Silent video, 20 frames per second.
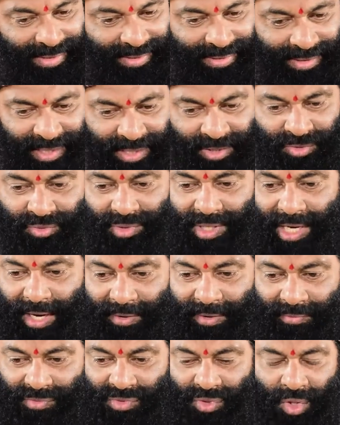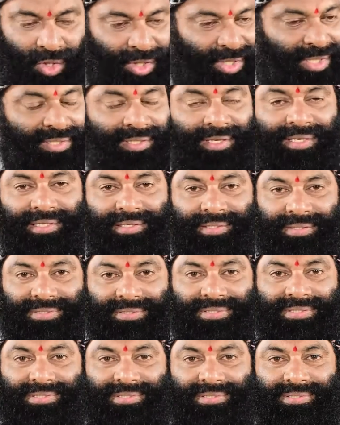need to have toilet
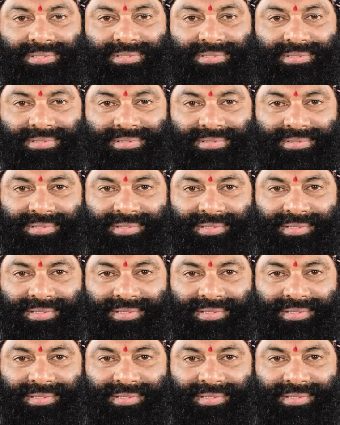cleaners?